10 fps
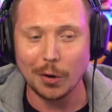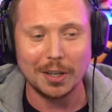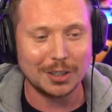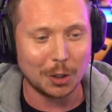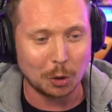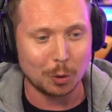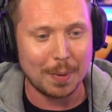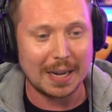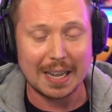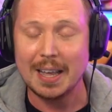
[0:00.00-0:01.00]
on social
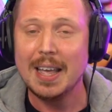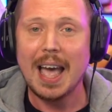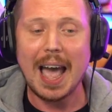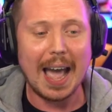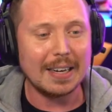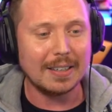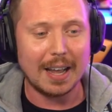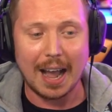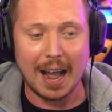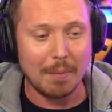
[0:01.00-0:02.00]
media. And
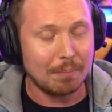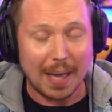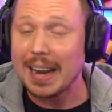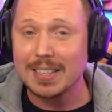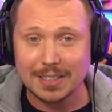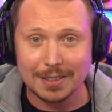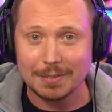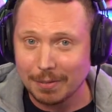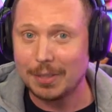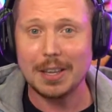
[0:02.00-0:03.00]
uh, that is
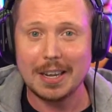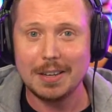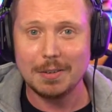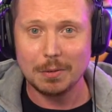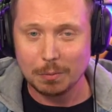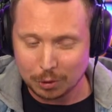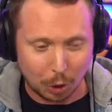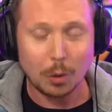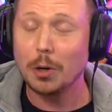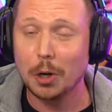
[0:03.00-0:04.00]
the
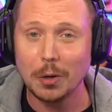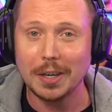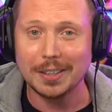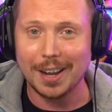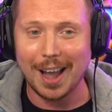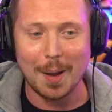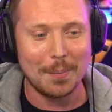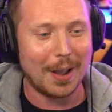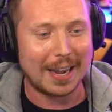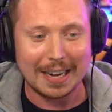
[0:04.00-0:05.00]
show concluded.
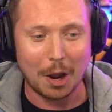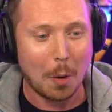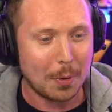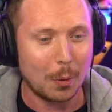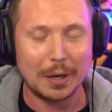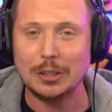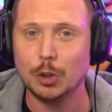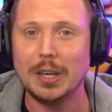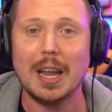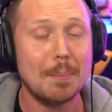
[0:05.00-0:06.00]
Um, again, I hope you all
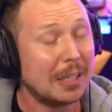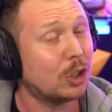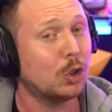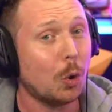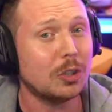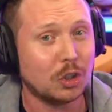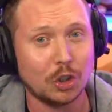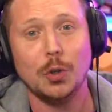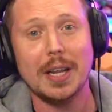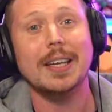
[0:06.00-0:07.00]
enjoyed, and be sure to
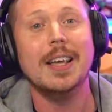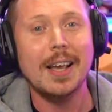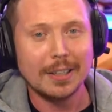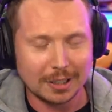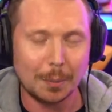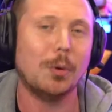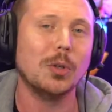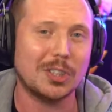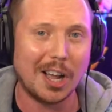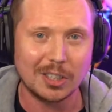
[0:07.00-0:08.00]
tune in to the
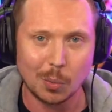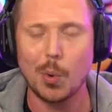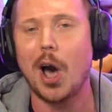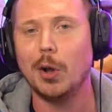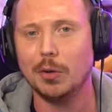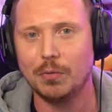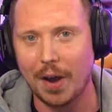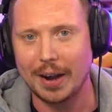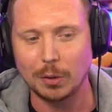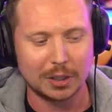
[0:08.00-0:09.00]
Brawl Stars World
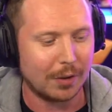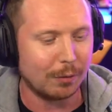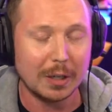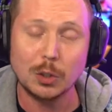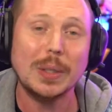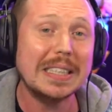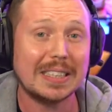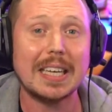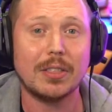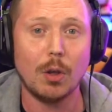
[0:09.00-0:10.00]
Finals from the
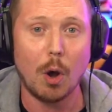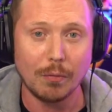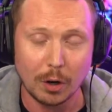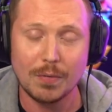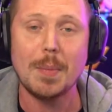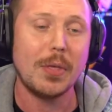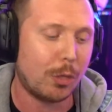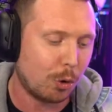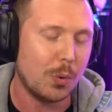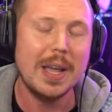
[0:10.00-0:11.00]
26th of November
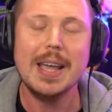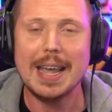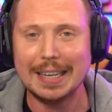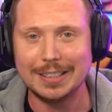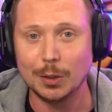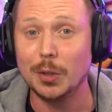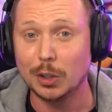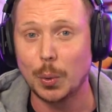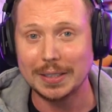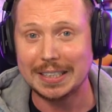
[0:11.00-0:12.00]
through until the
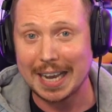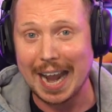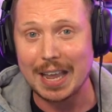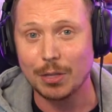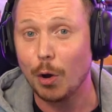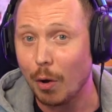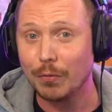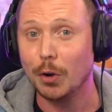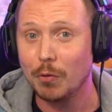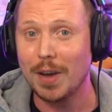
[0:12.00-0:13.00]
28th
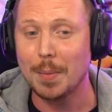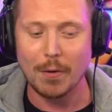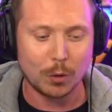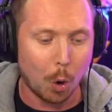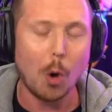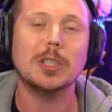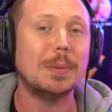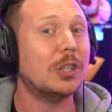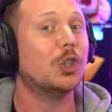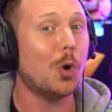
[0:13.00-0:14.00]
of November. Of course,
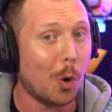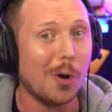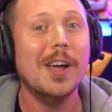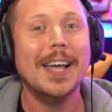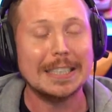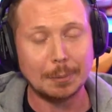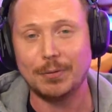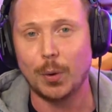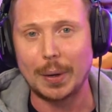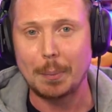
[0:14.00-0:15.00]
be sure to be
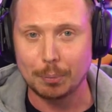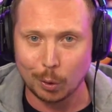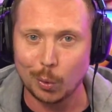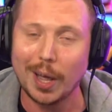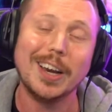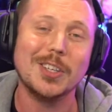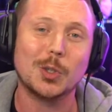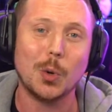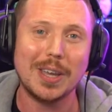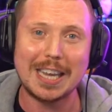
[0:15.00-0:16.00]
following Brawl
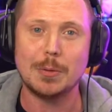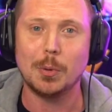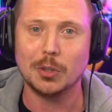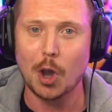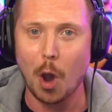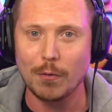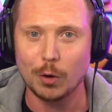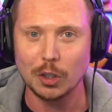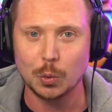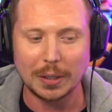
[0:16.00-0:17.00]
underscore esports
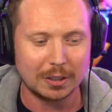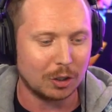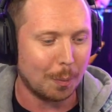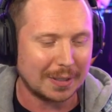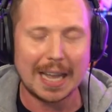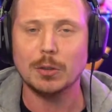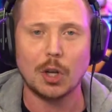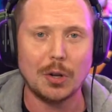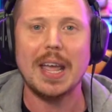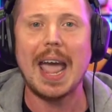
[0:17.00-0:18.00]
over on Twitter to not miss out
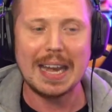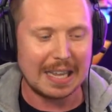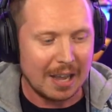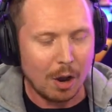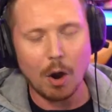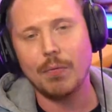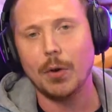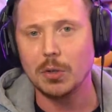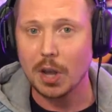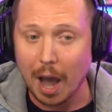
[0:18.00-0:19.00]
on any of
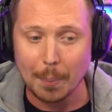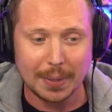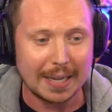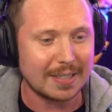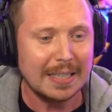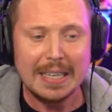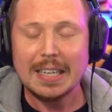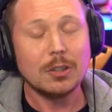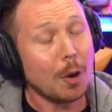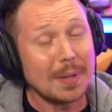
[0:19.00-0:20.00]
those updates.
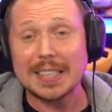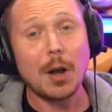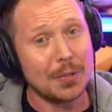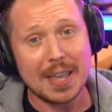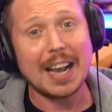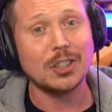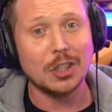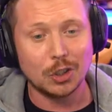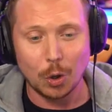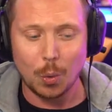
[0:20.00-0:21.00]
Don't miss out on the action
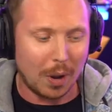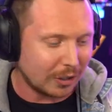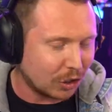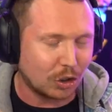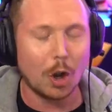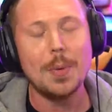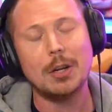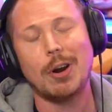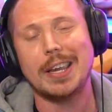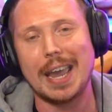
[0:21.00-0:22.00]
at all. So
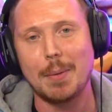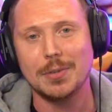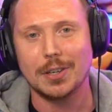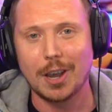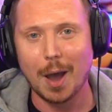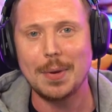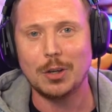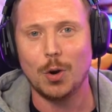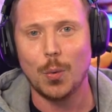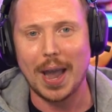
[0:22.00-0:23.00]
many great games
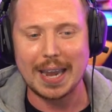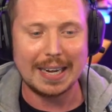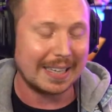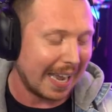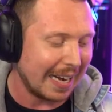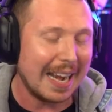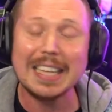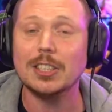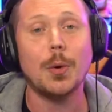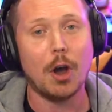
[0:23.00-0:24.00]
coming your way. And again,
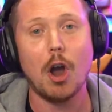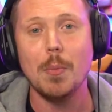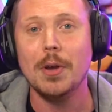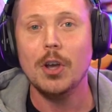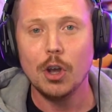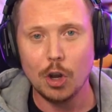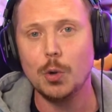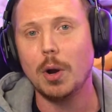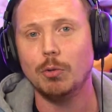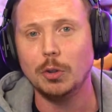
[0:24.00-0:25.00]
let us know at home who
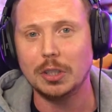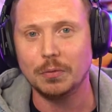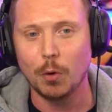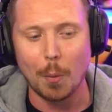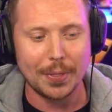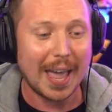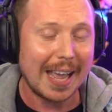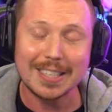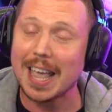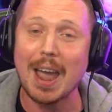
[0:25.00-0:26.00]
you are rooting for. But
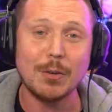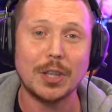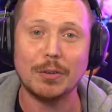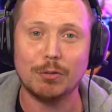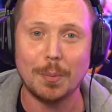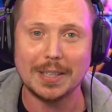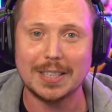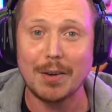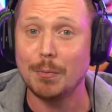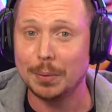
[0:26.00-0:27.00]
that is everything from
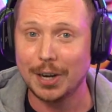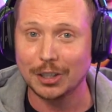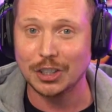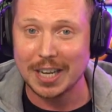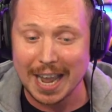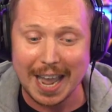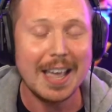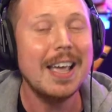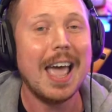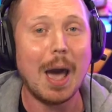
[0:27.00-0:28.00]
myself and production
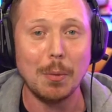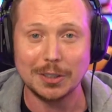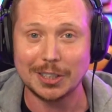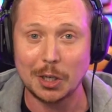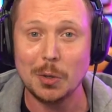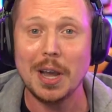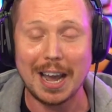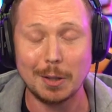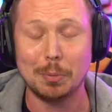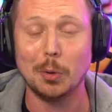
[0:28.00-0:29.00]
here. And we'll see you
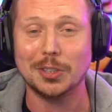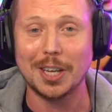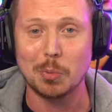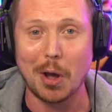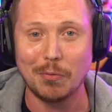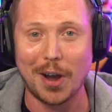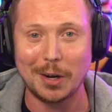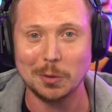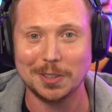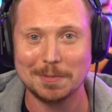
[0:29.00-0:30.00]
at the Brawl Stars World
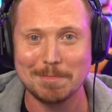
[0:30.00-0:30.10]
Final.